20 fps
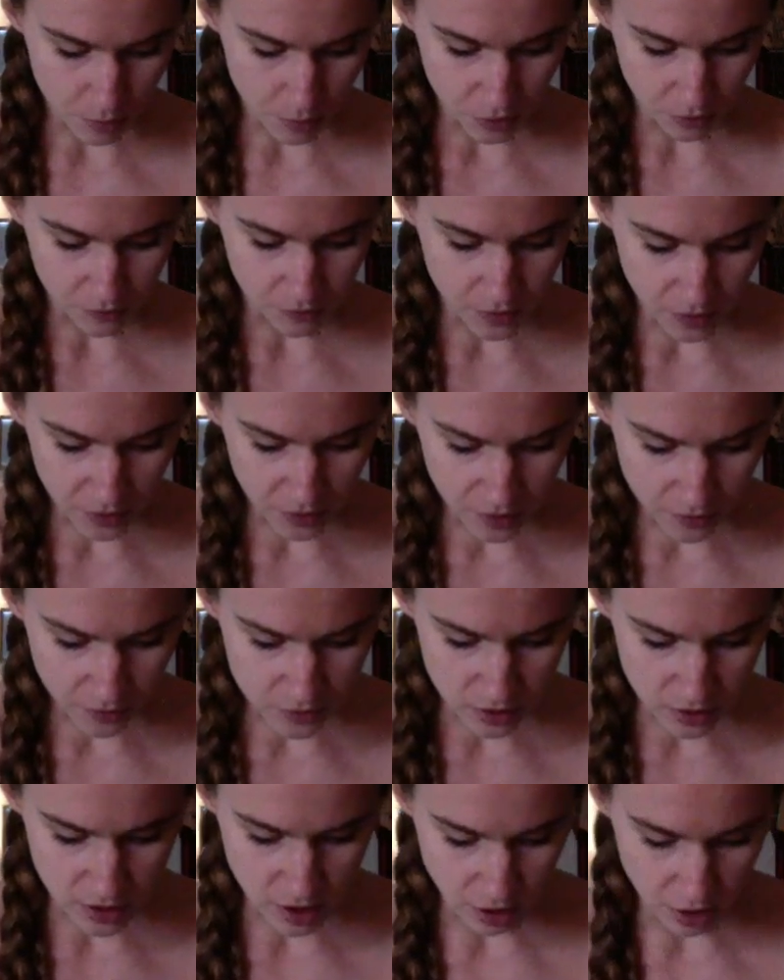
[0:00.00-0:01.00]
the feeling of
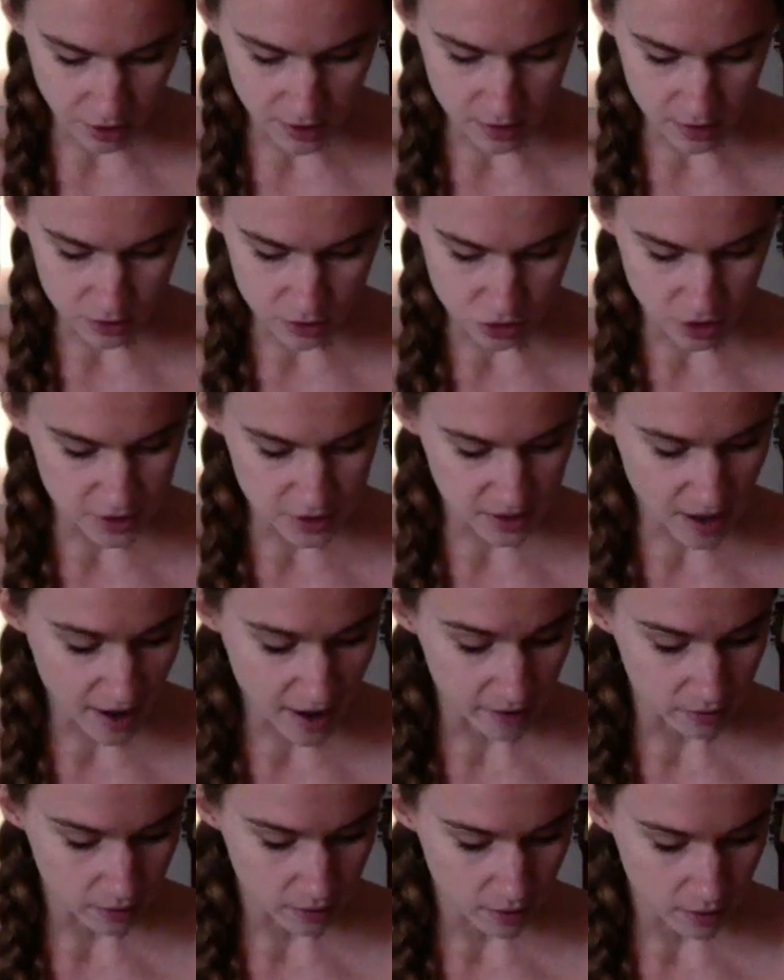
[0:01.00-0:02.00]
security is just that,
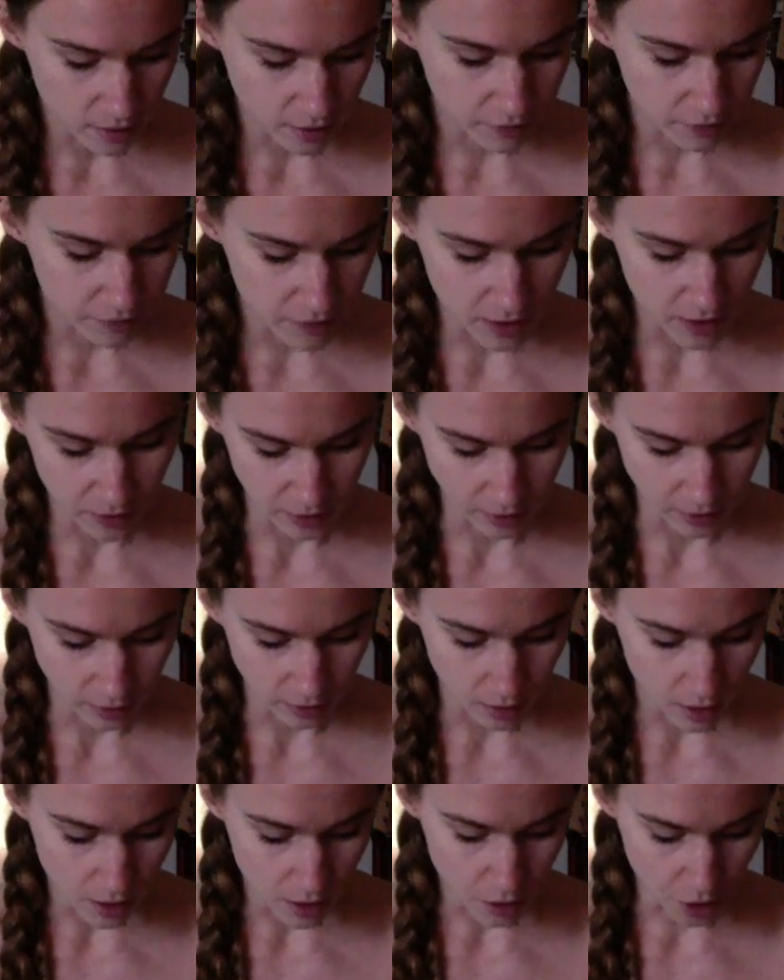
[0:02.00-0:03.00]
a feeling,
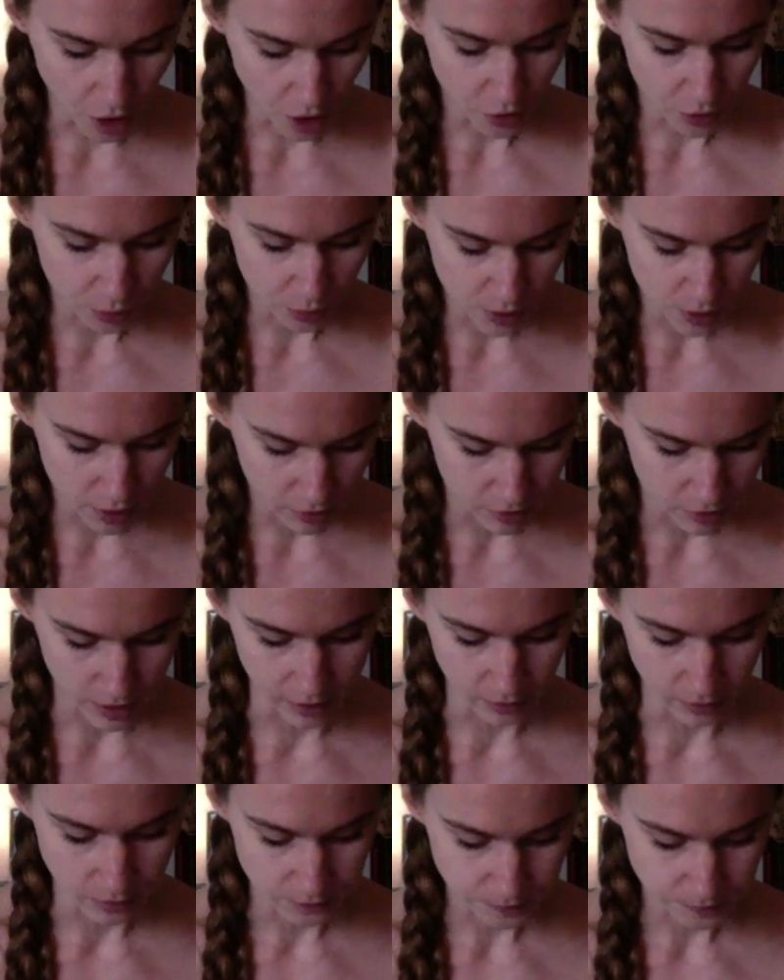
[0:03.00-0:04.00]
not the real
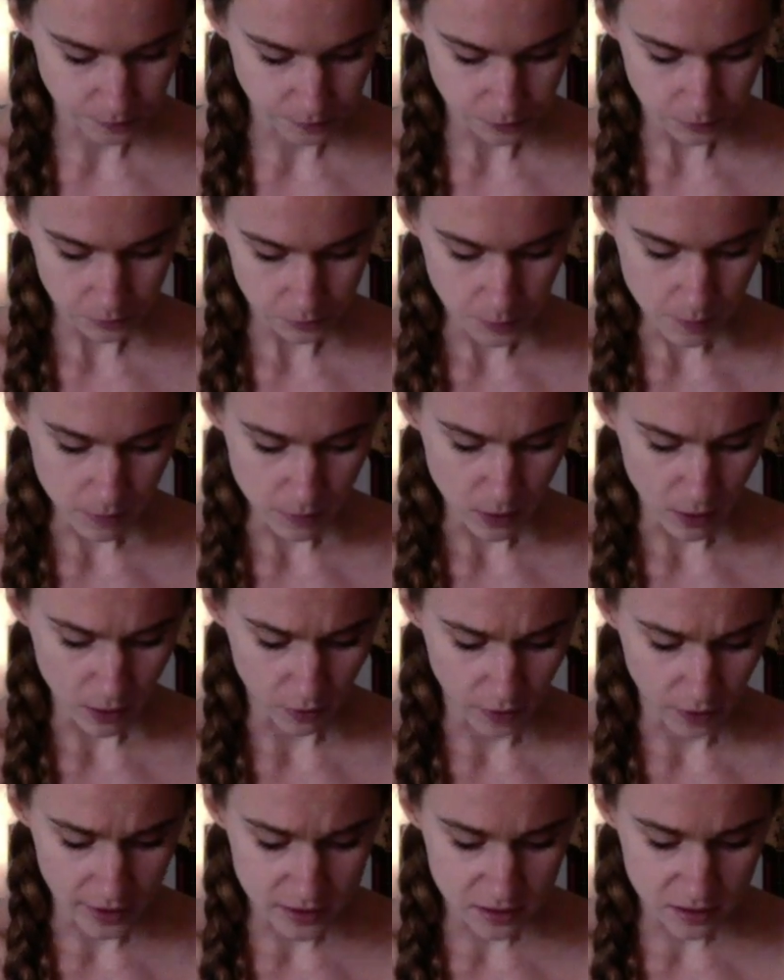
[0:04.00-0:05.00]
thing.
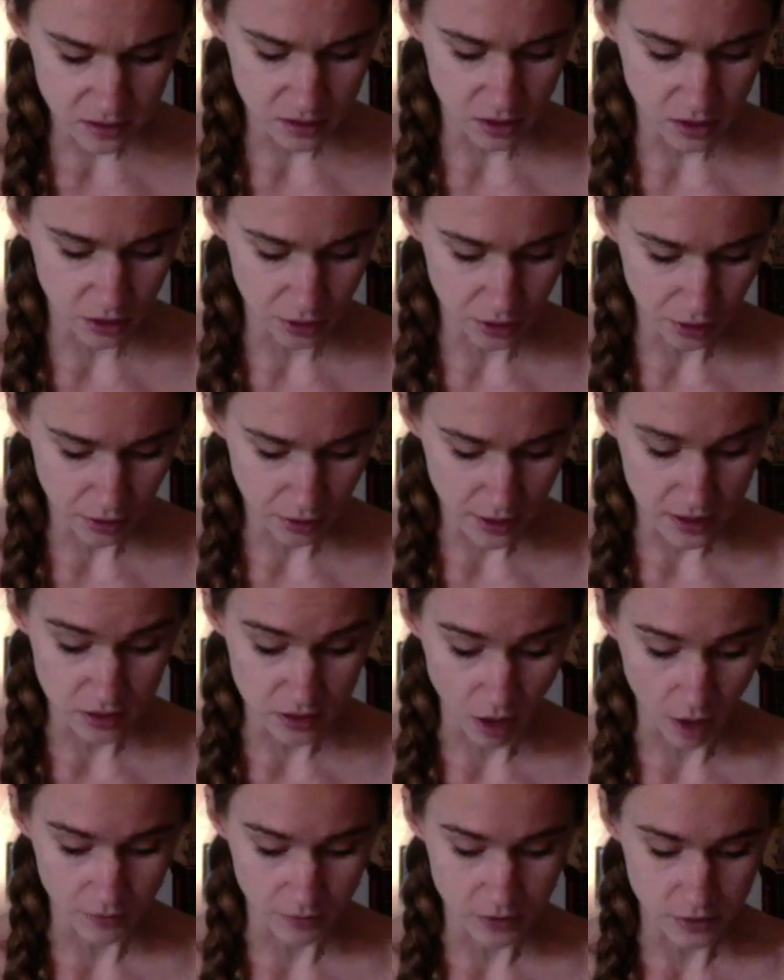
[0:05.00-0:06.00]
Less secure is
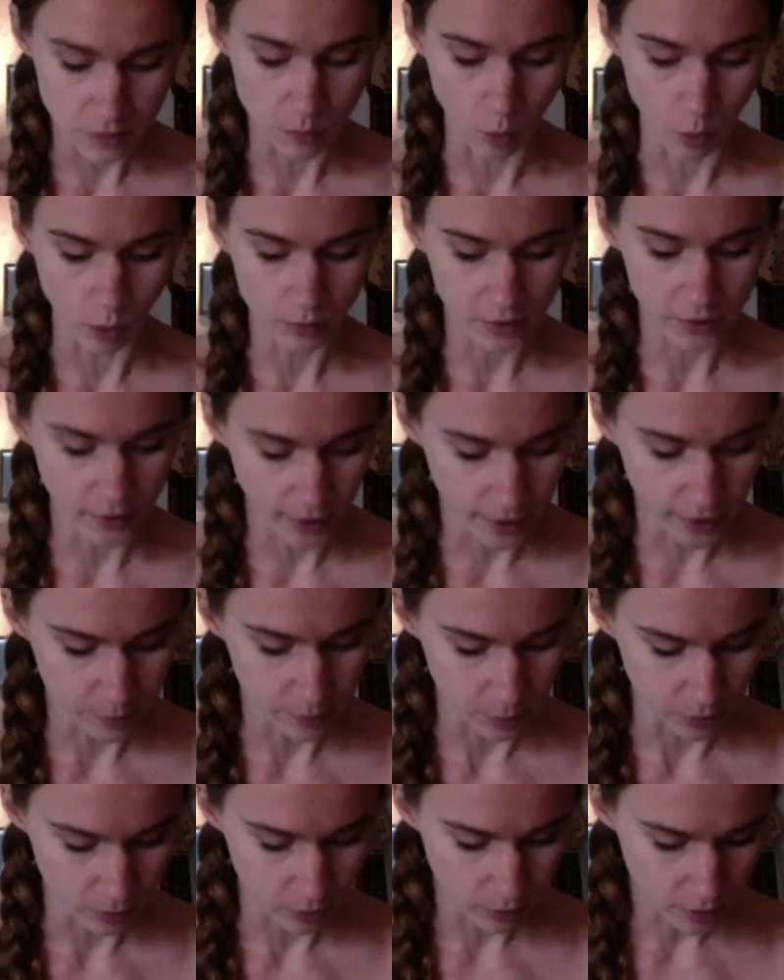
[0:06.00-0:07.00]
often more
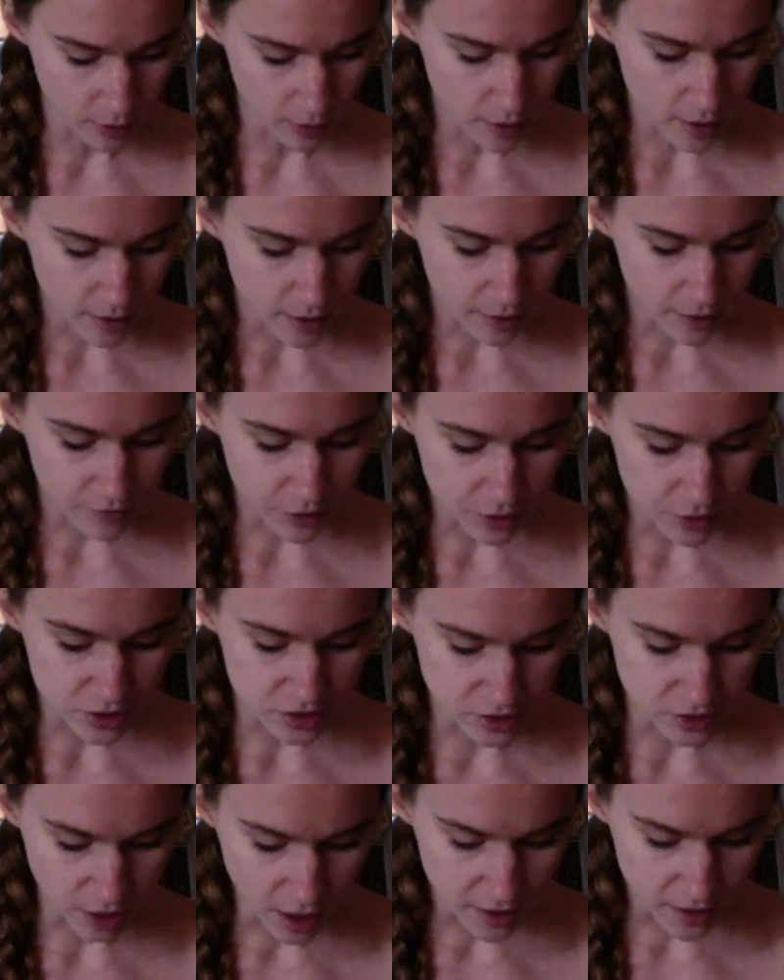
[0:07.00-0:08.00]
reliable. If there is
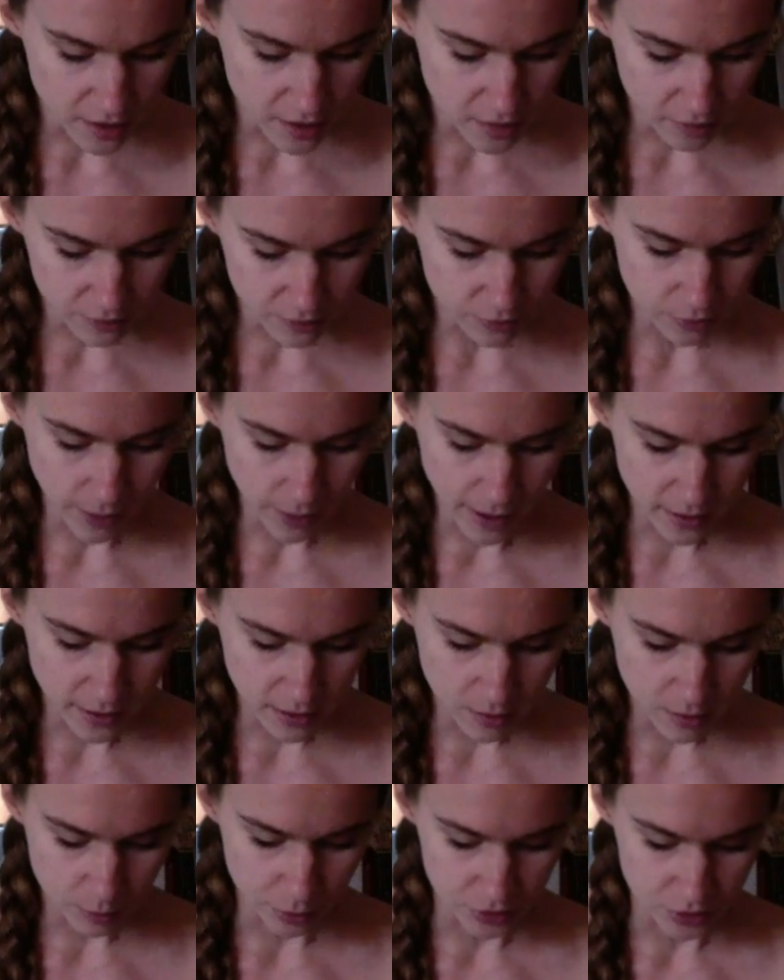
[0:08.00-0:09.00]
not enough variety
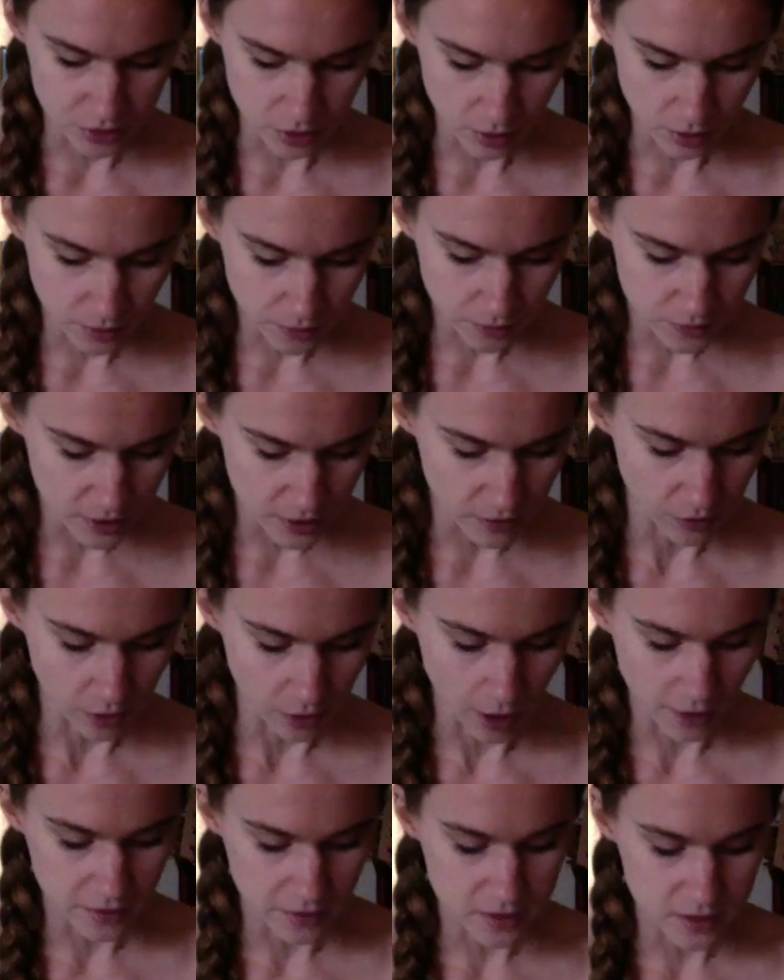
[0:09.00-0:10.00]
preserved in the
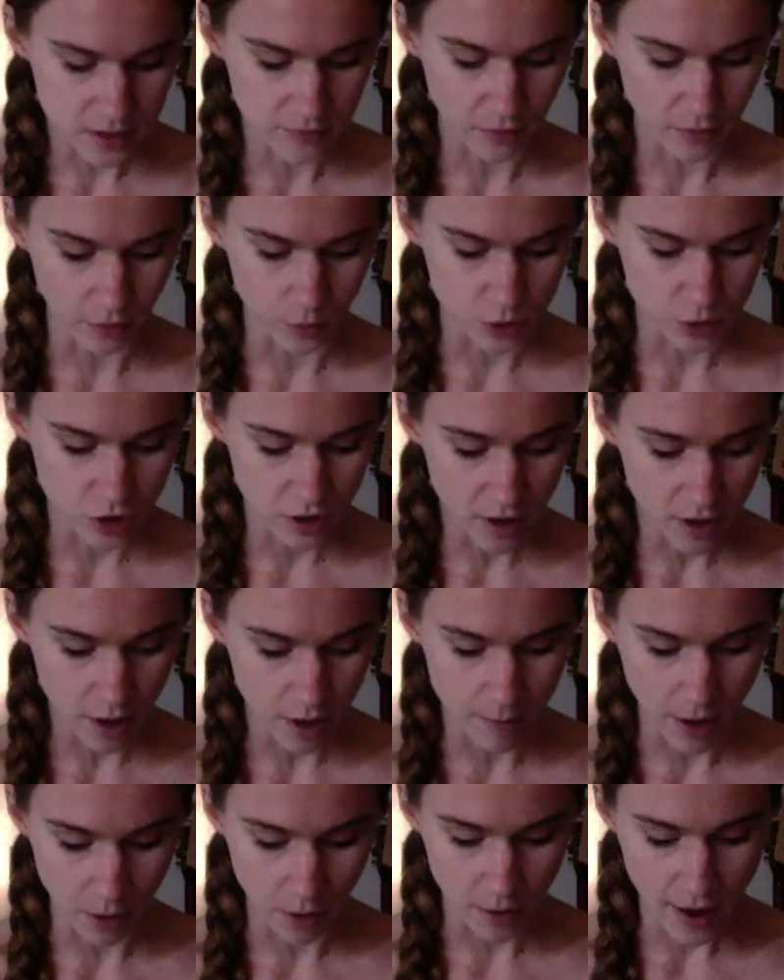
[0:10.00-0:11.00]
gardens of illusion
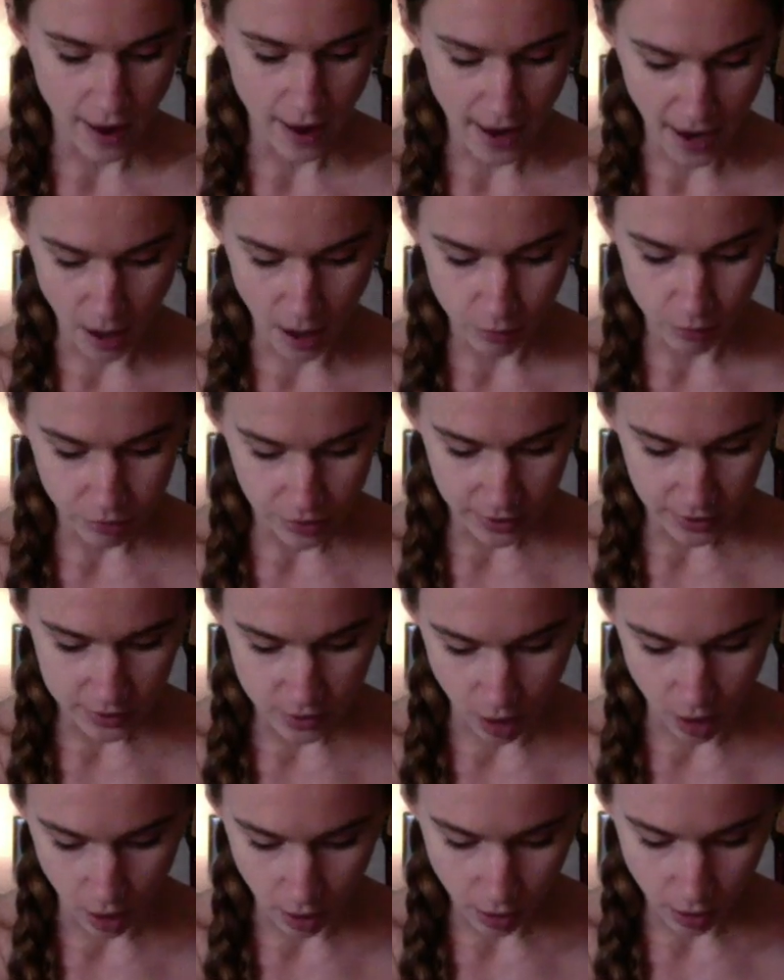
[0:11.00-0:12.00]
about how things
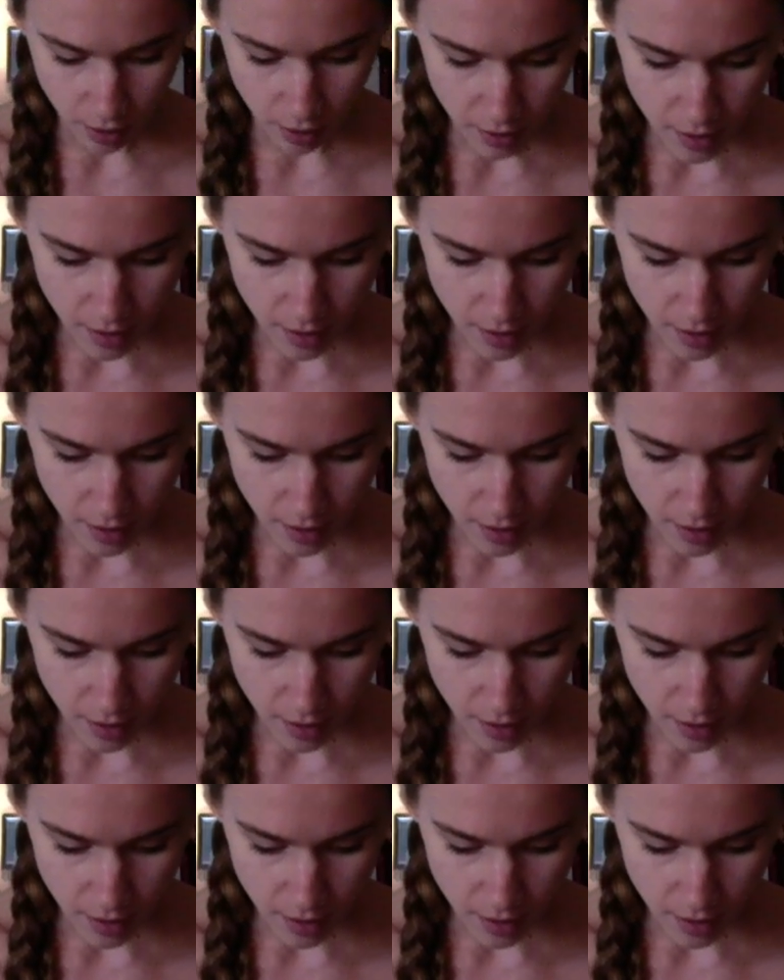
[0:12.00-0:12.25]
are,